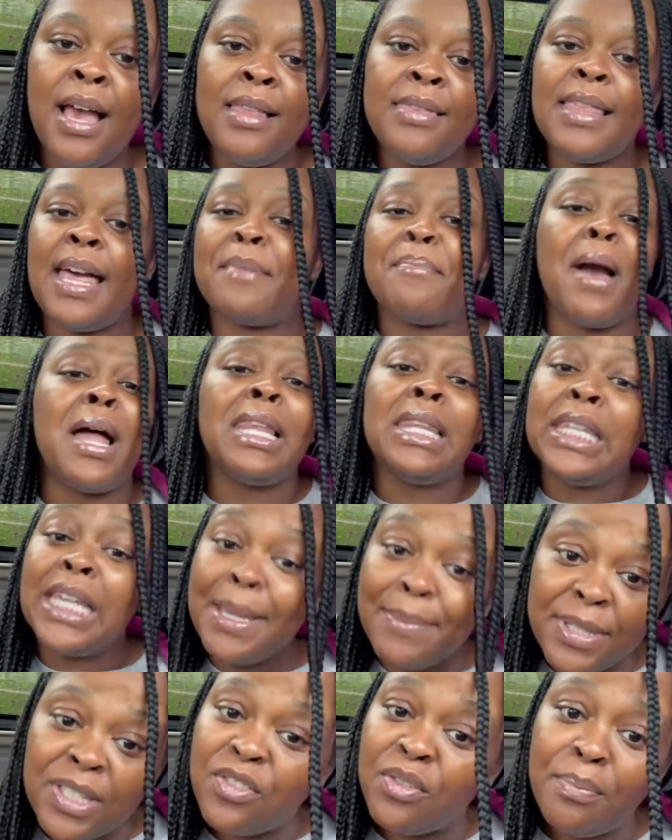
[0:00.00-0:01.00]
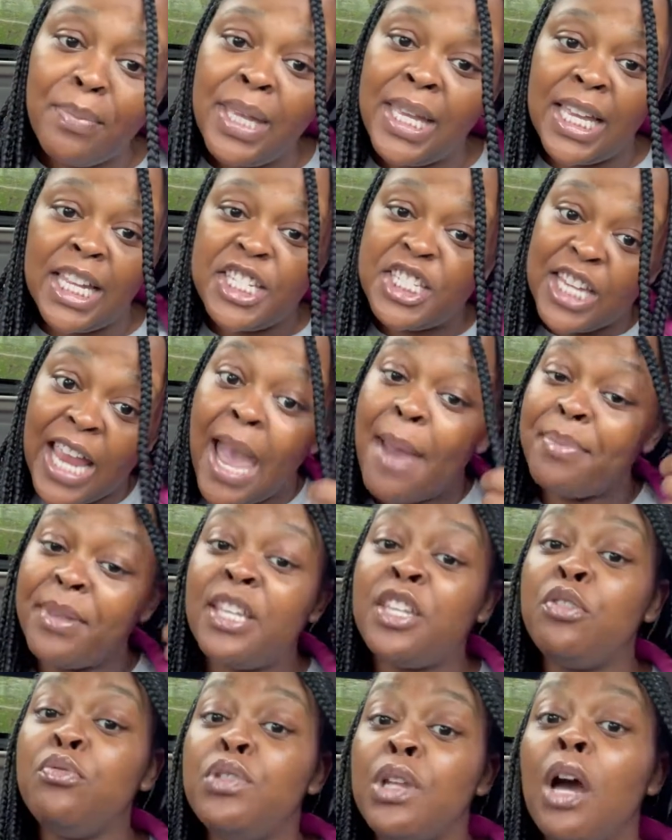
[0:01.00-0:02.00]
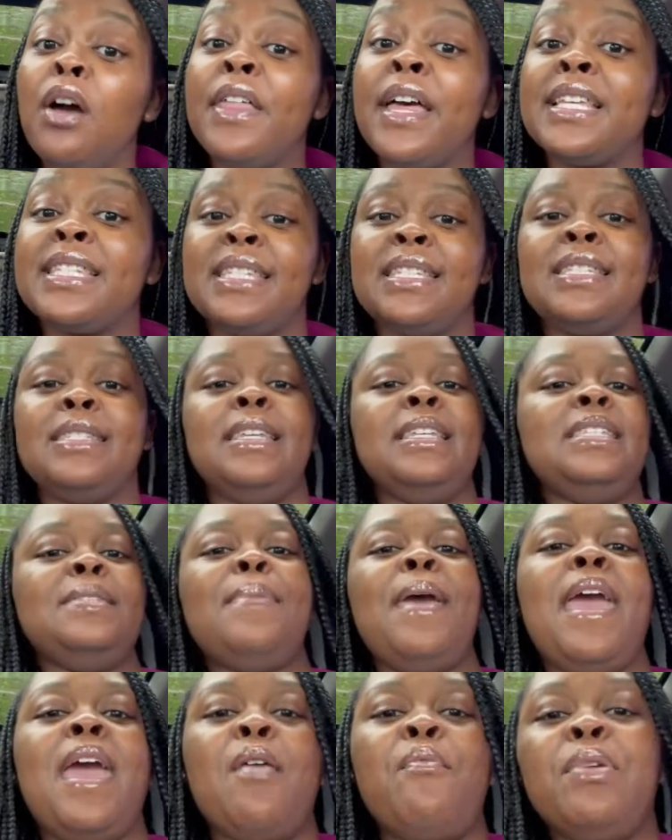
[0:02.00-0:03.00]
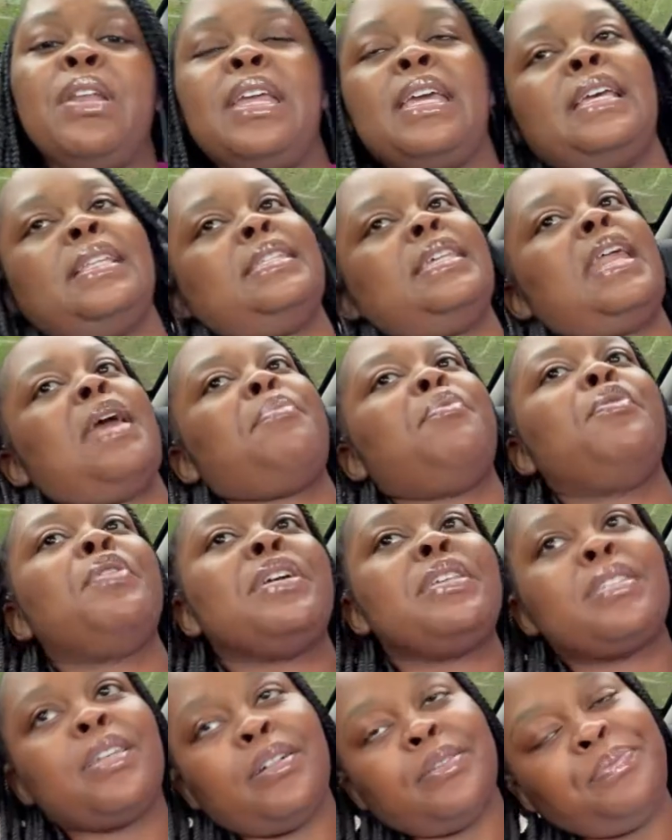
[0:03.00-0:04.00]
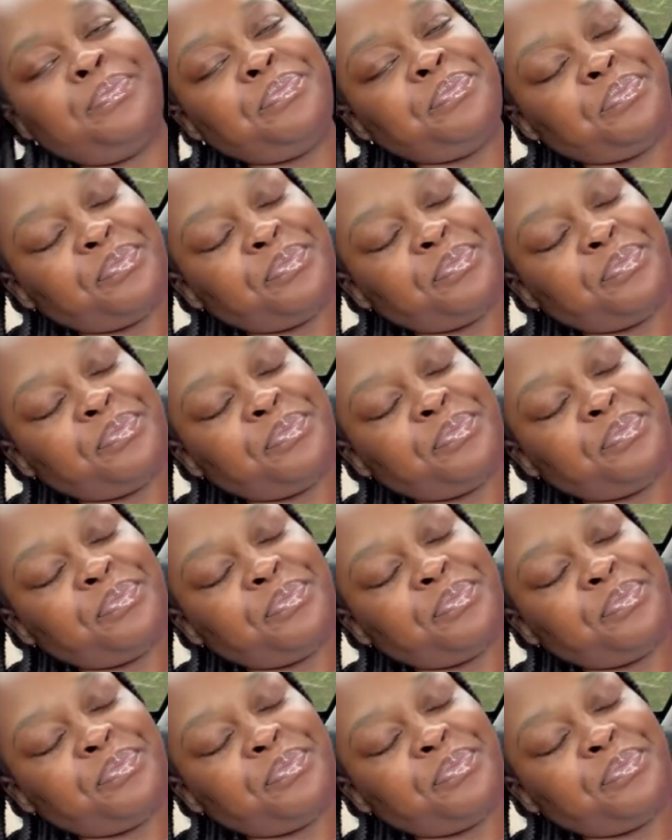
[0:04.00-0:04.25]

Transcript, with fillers: like my lips from being chapped and you know that's is, is bad when you get to that point so